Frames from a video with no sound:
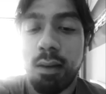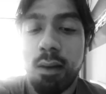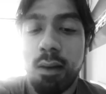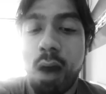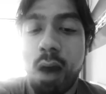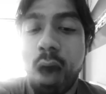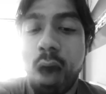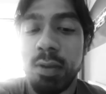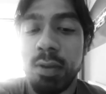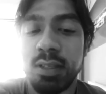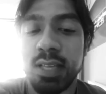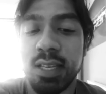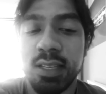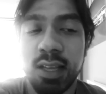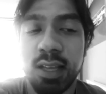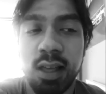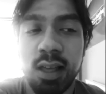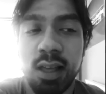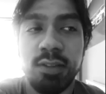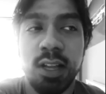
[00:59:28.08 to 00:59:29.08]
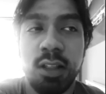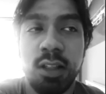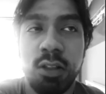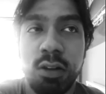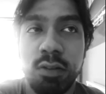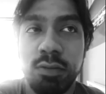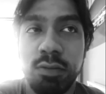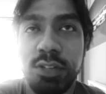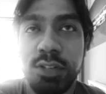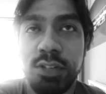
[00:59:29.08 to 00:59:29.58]
I'm a detailer. I've done a
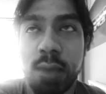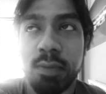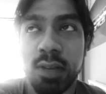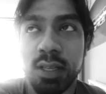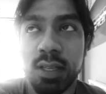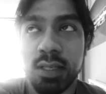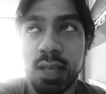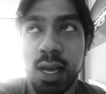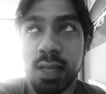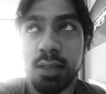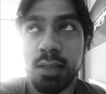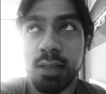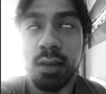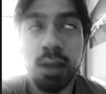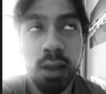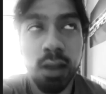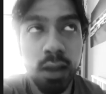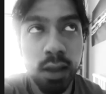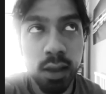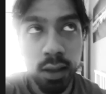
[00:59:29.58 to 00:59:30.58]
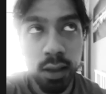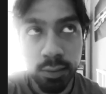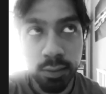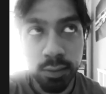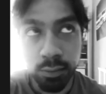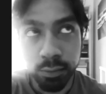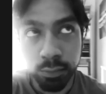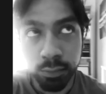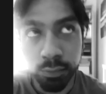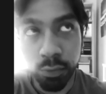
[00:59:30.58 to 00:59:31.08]
lot of Japanese cars.
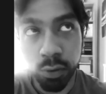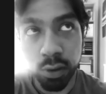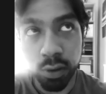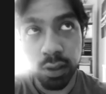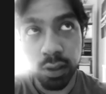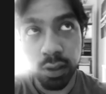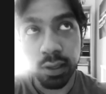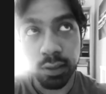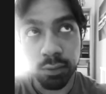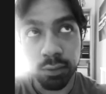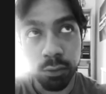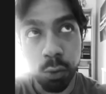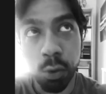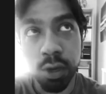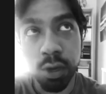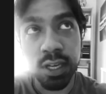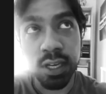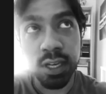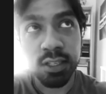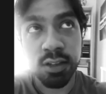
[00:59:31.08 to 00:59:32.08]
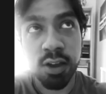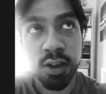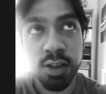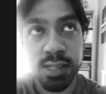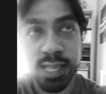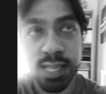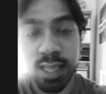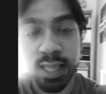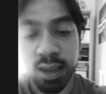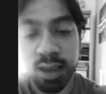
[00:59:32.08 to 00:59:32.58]
For you, all you need to know
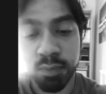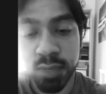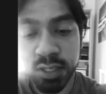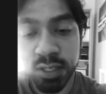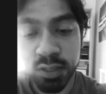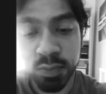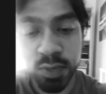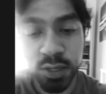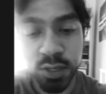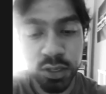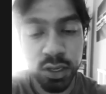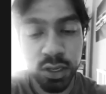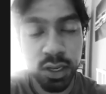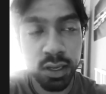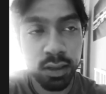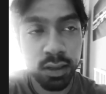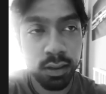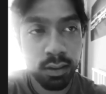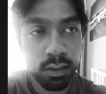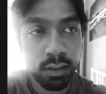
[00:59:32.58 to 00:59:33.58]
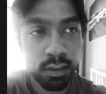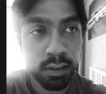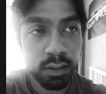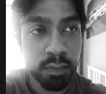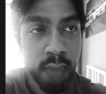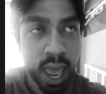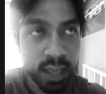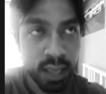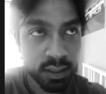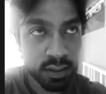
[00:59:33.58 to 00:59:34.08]
is that like Mitsubishi,
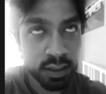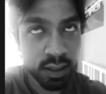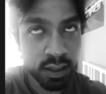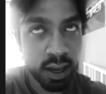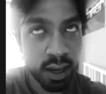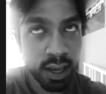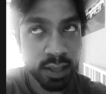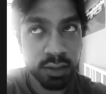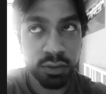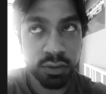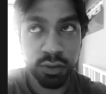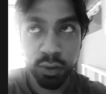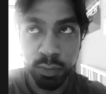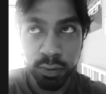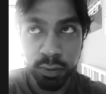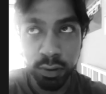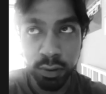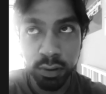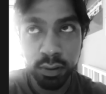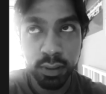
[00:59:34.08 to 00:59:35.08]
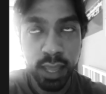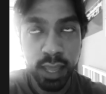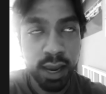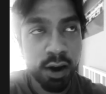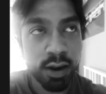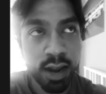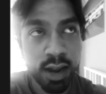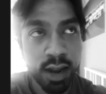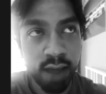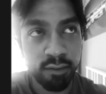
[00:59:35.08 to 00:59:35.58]
Mazda, and Subaru, they
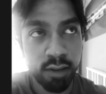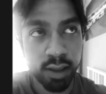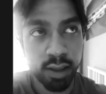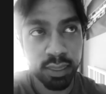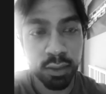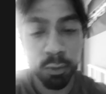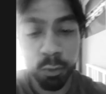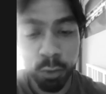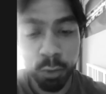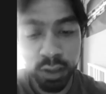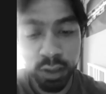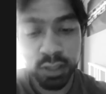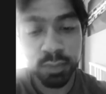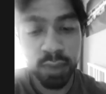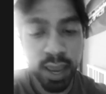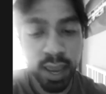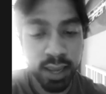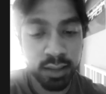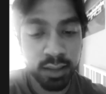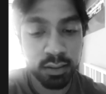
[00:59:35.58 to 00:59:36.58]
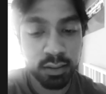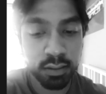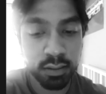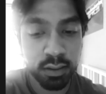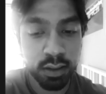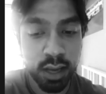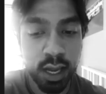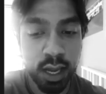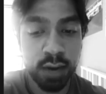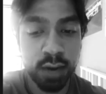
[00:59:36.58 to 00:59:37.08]
kind of have like the worst paint
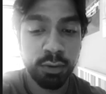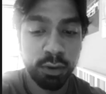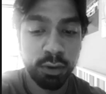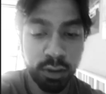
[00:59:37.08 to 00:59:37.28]
out of all of